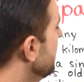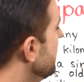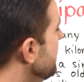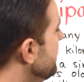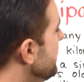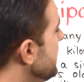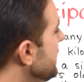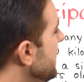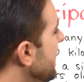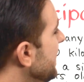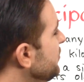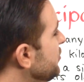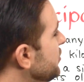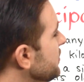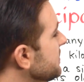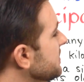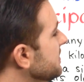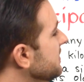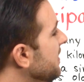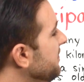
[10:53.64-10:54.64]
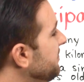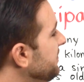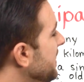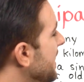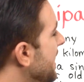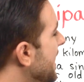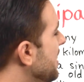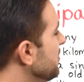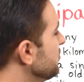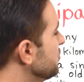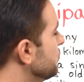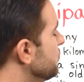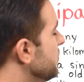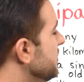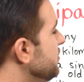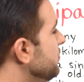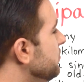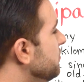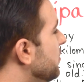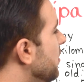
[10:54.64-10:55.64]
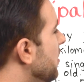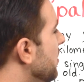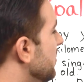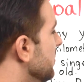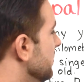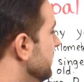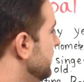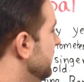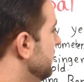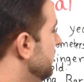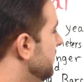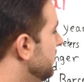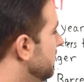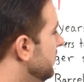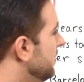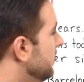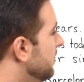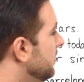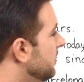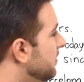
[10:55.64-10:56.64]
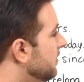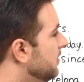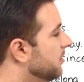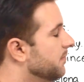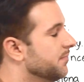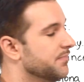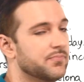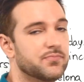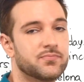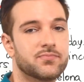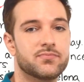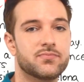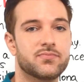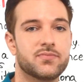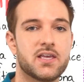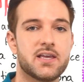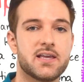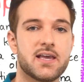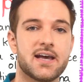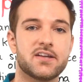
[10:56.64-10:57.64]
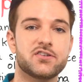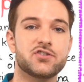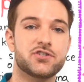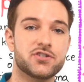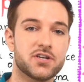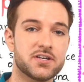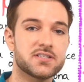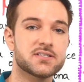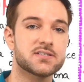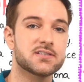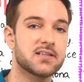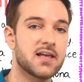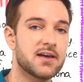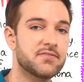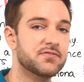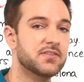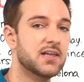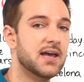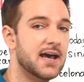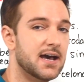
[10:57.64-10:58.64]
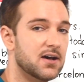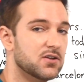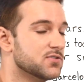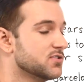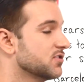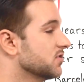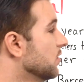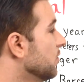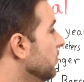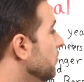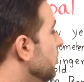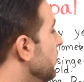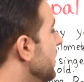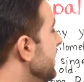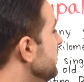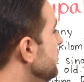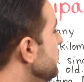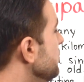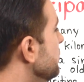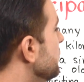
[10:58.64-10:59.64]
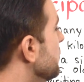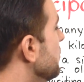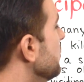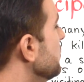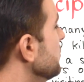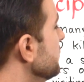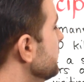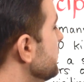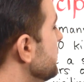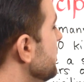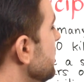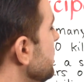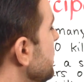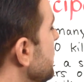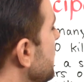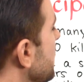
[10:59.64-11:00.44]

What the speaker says: They had just left the house when you called. They had just left the house when you called. So